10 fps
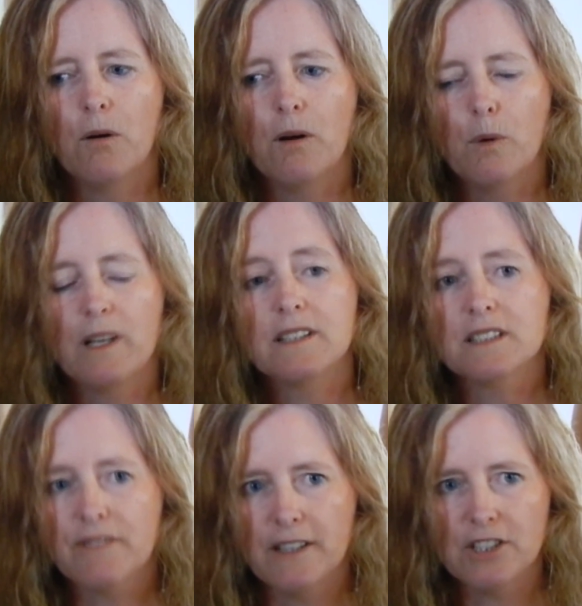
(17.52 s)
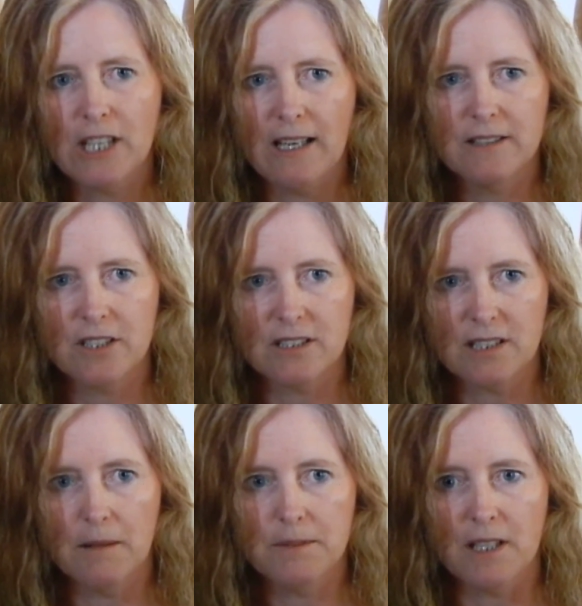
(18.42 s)
Well, it is a very challenging
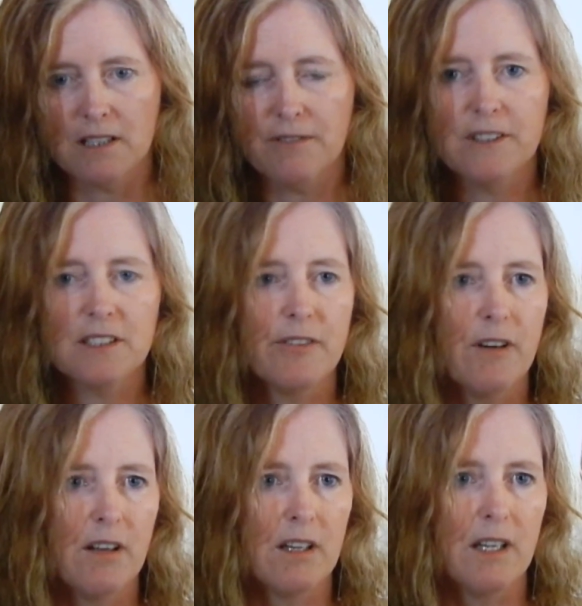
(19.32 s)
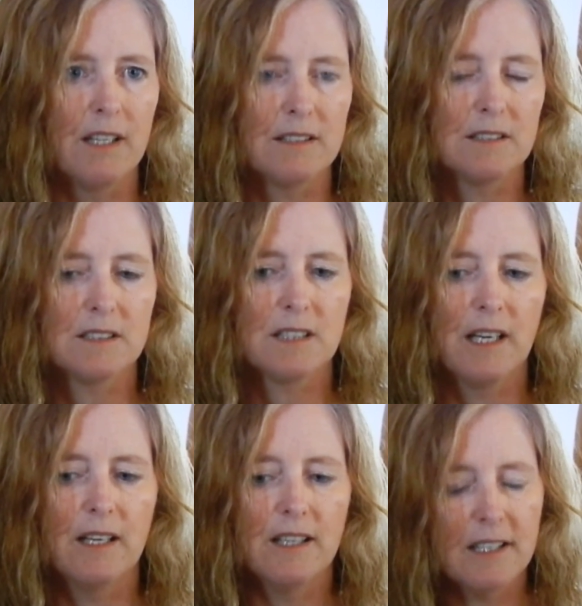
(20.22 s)
subject. First of all,
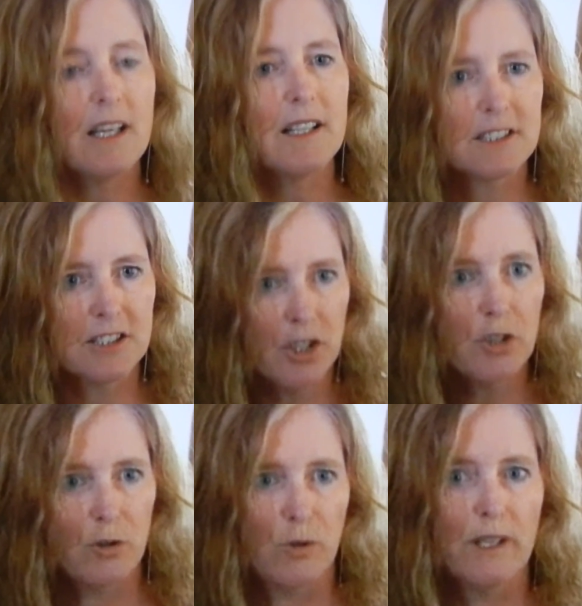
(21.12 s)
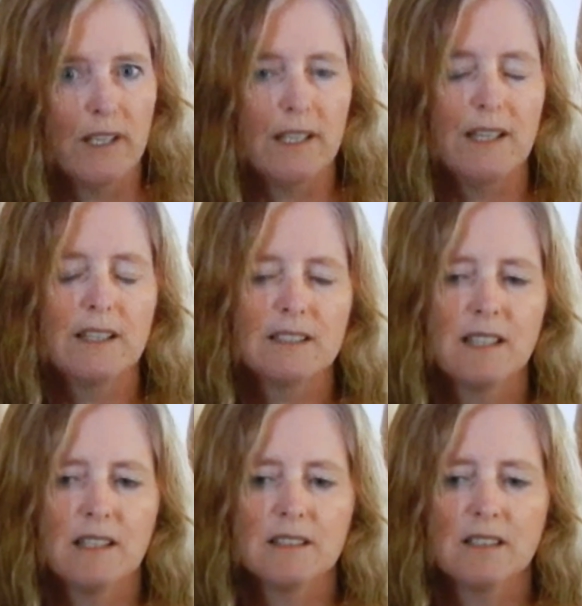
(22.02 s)
it's new in the
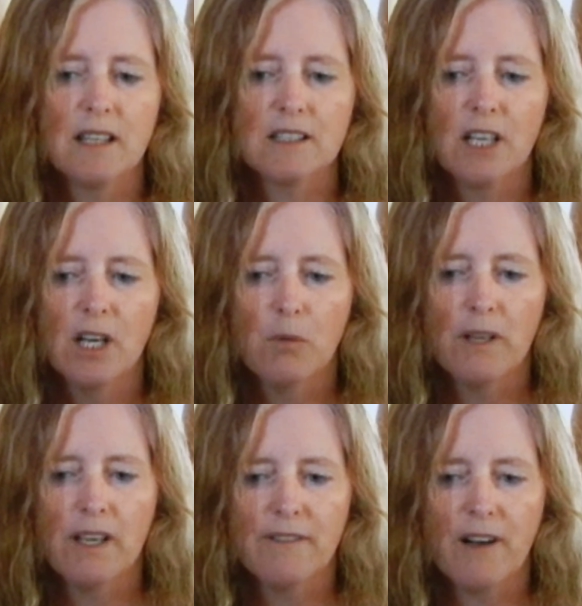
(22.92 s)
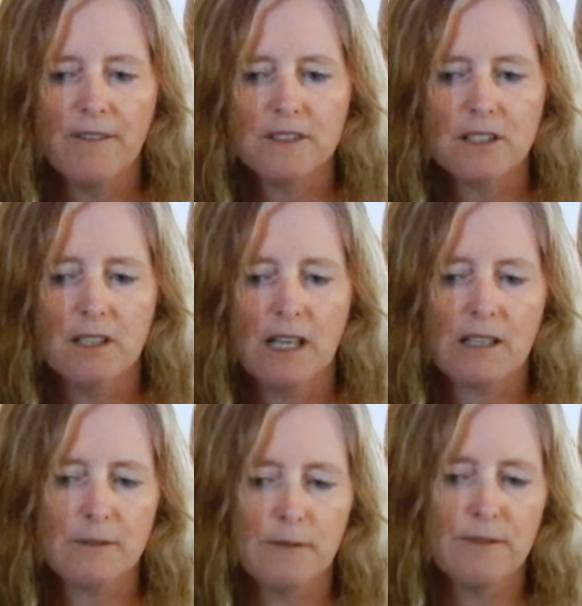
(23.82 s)
sense that we have often,
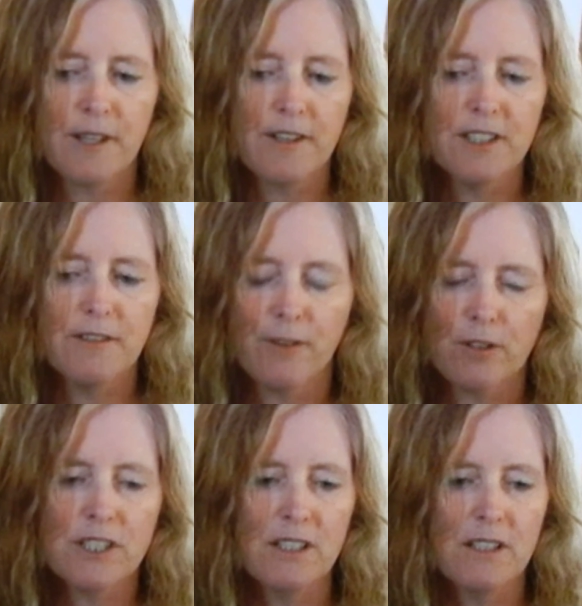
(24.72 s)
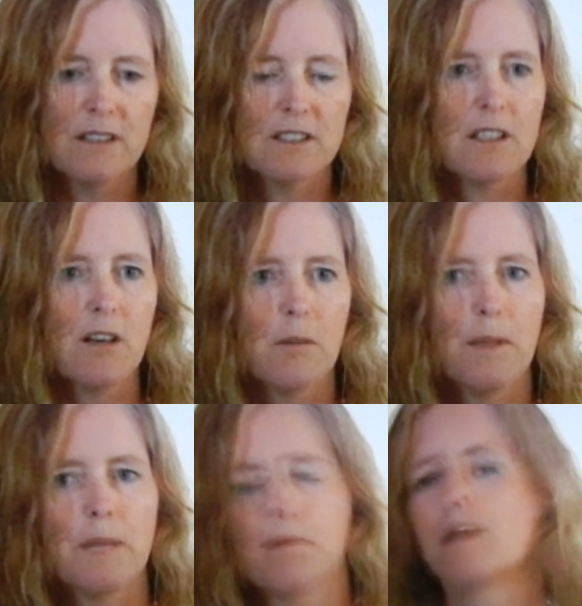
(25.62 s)
like 30 or 40 years ago,
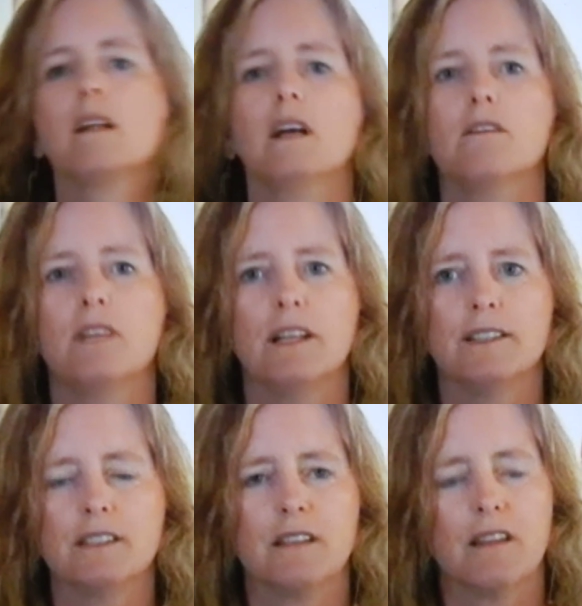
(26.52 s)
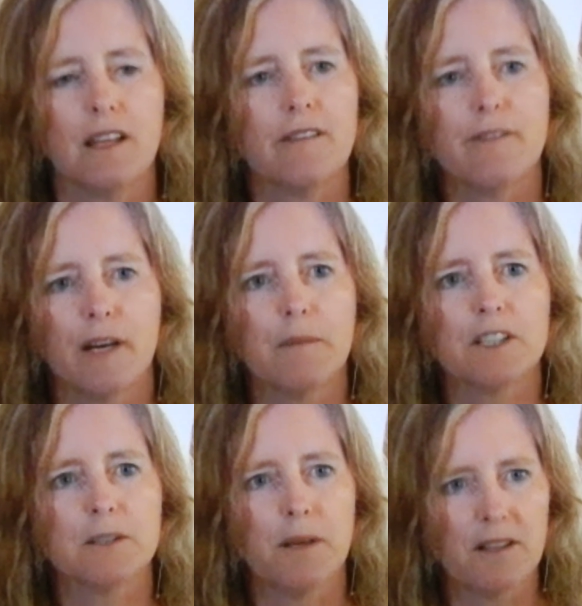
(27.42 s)
people really didn't think very
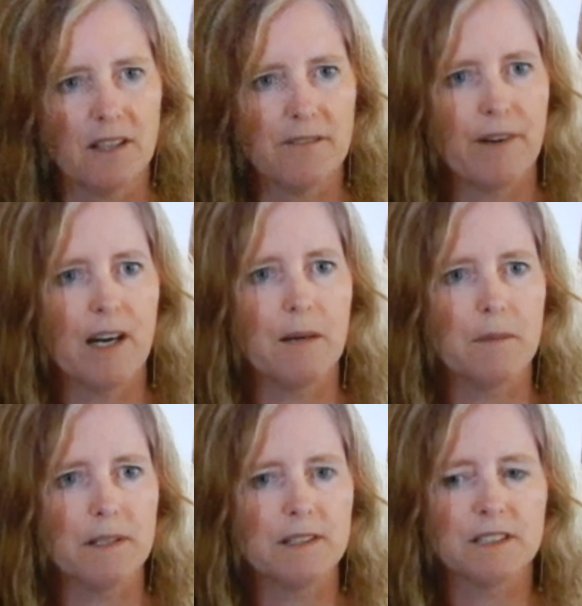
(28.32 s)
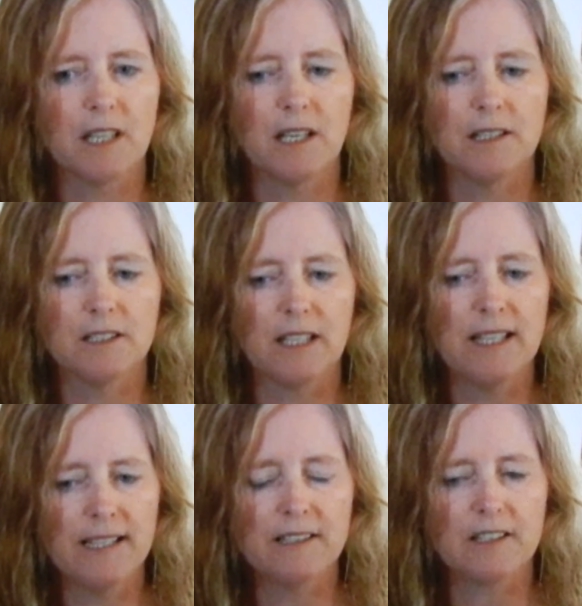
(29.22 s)
much about the environment and
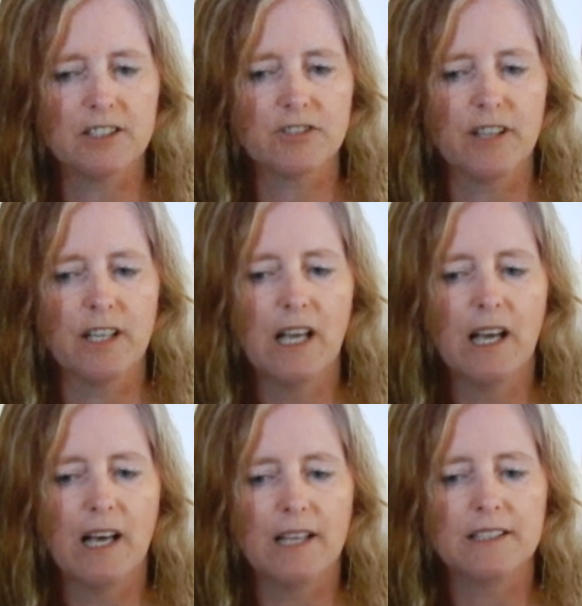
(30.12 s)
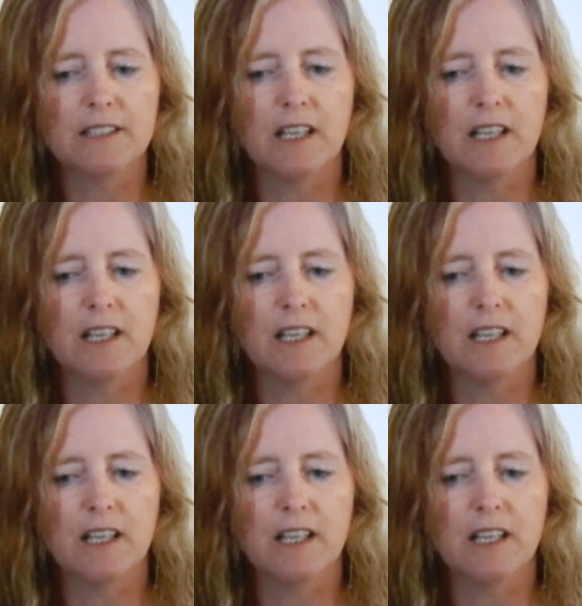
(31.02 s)
industry, and